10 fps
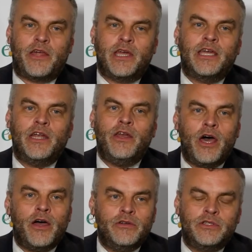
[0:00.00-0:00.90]
I think it
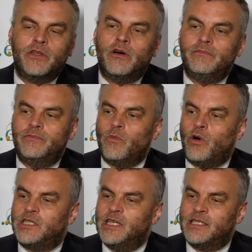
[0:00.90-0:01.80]
knows that
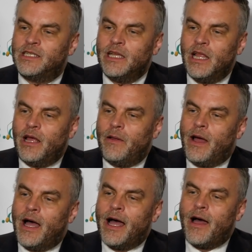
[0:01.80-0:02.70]
what is
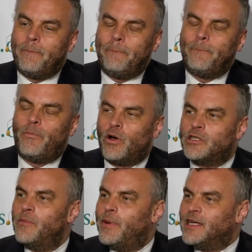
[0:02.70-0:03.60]

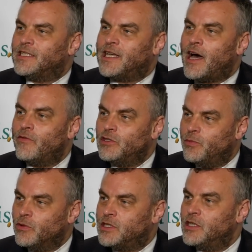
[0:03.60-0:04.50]
possibly a
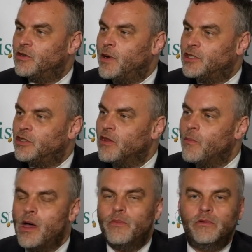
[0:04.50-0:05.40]
salvageable situation at the
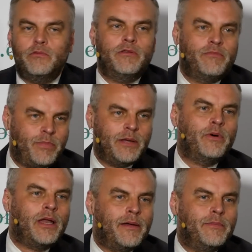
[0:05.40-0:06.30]
moment with
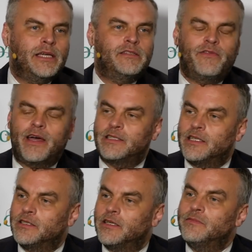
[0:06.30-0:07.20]
people like me
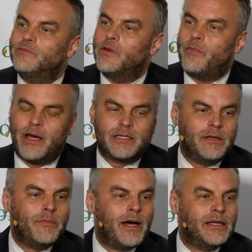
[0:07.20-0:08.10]
defecting to the
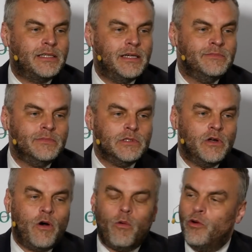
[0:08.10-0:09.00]
Brexit Party
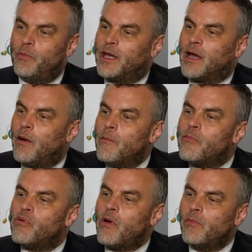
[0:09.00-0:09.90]
would become
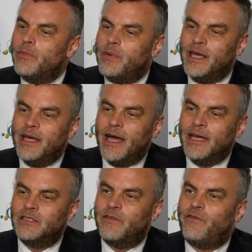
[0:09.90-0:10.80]
probably a
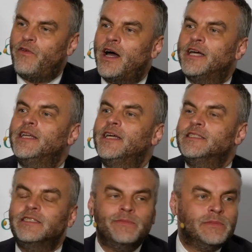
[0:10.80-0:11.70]
defining